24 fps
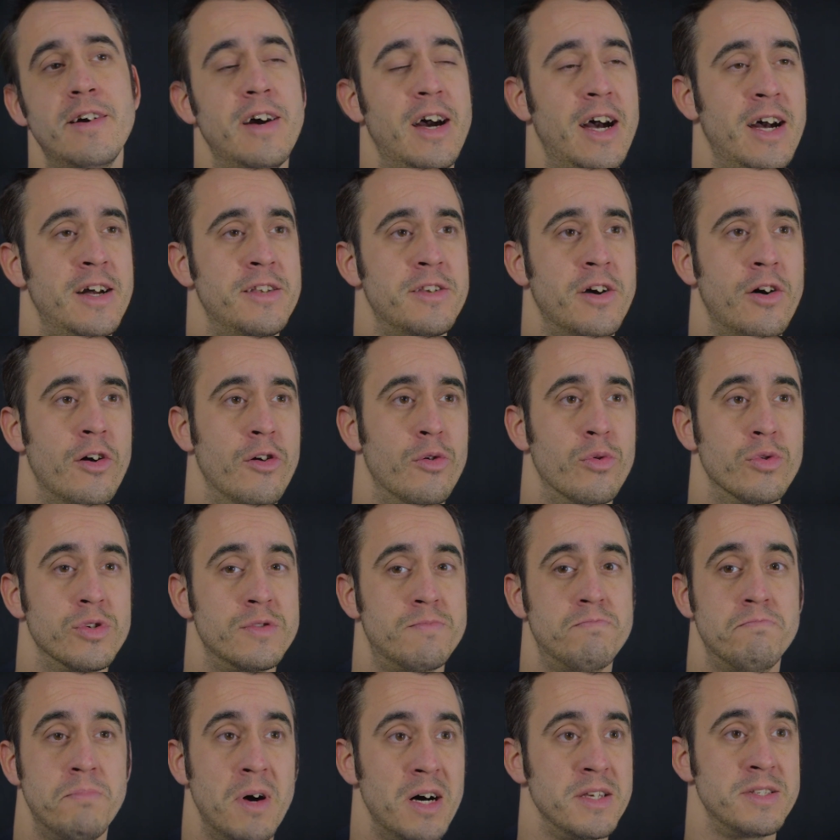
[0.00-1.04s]
And I was
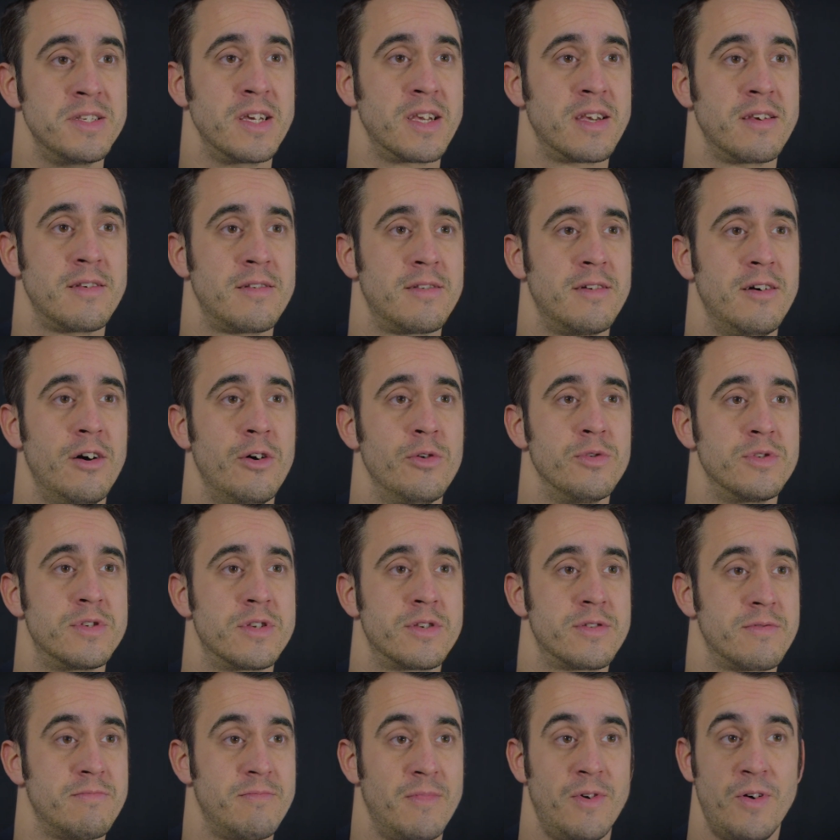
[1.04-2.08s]
buzzing.
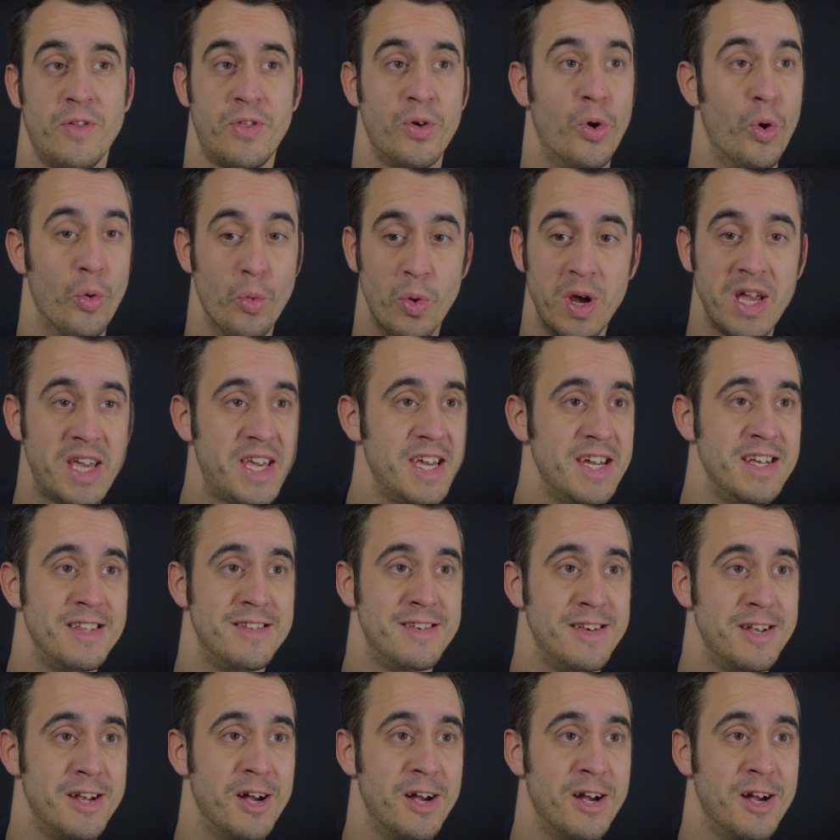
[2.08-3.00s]
I thought, wicked,